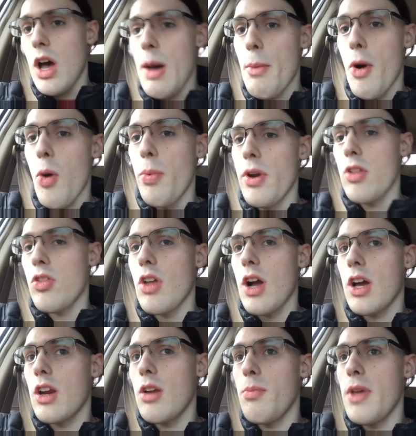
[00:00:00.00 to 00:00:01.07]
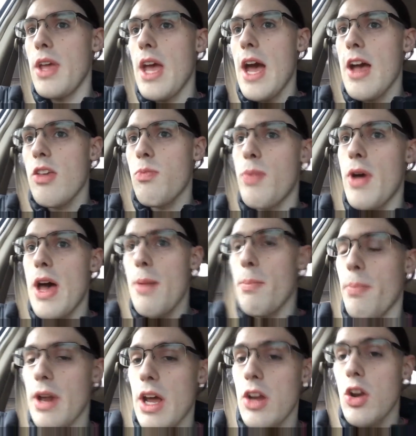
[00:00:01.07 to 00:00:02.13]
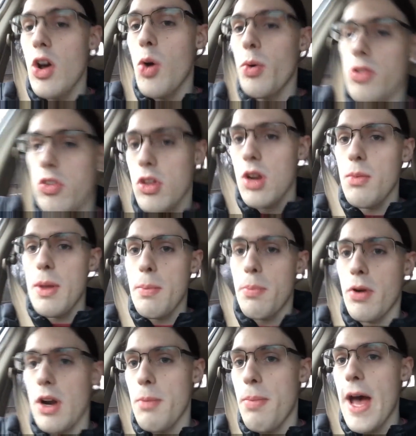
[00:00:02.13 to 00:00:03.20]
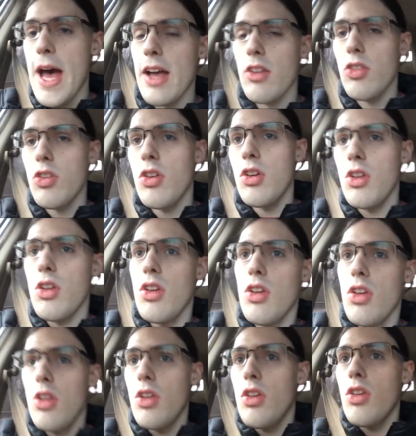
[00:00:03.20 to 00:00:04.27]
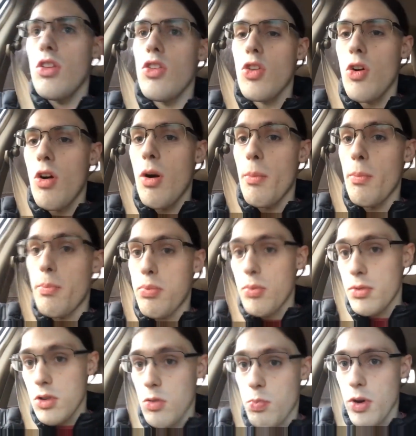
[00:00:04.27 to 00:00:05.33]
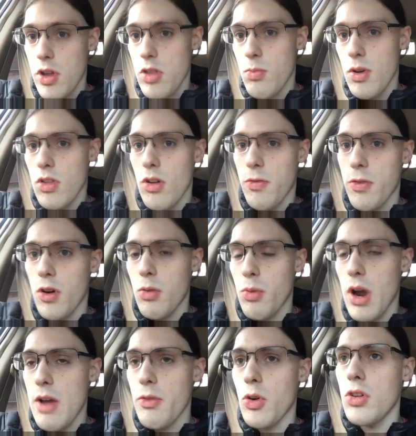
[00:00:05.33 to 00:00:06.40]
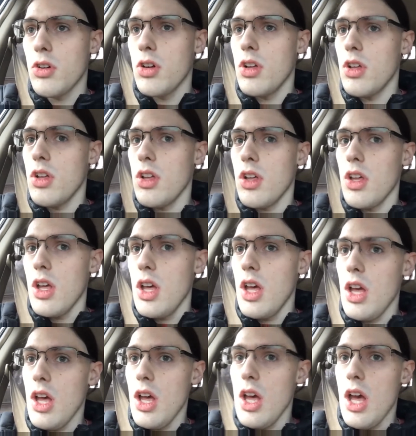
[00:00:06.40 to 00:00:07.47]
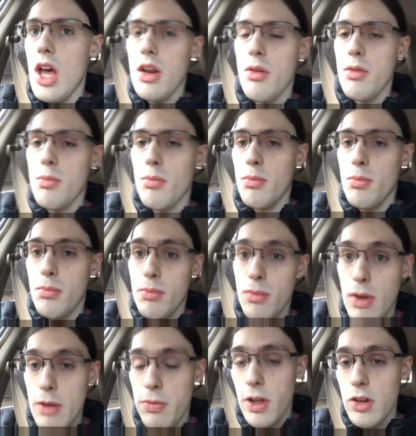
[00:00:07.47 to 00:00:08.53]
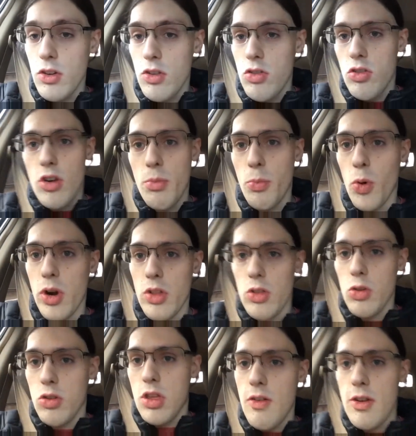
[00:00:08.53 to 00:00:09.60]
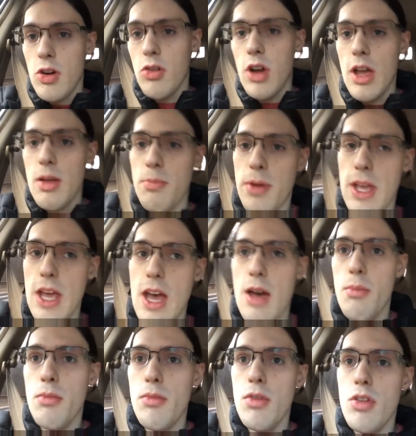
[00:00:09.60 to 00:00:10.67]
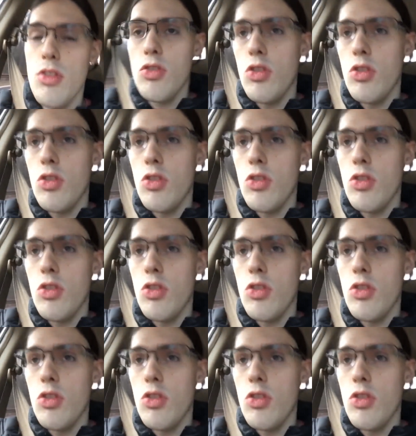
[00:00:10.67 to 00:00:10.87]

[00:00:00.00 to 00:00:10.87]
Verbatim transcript: I'm hoping it's not going to be as bad, but I know it's going to be pretty packed. So I'm just bracing myself for arrival. And my flight doesn't start boarding until 7:09 p.m.